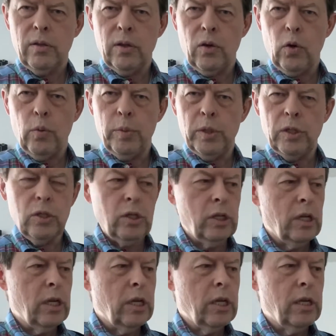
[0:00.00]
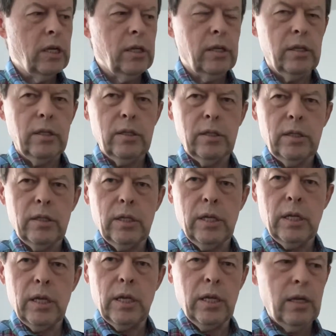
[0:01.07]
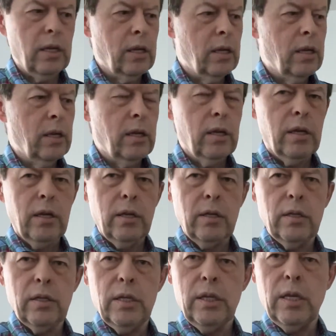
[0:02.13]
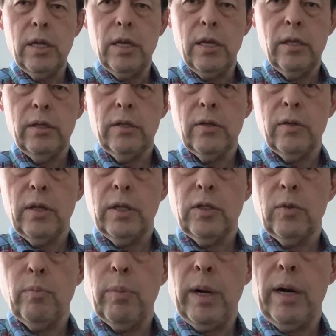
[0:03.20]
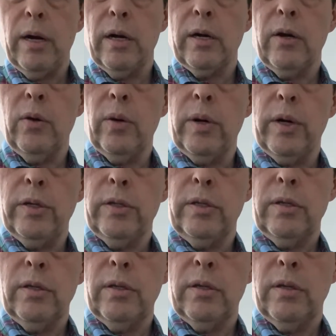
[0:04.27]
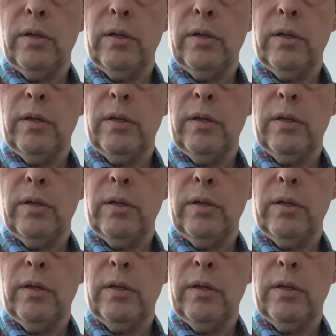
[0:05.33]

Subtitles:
Open G, C, D. So that's bar chords.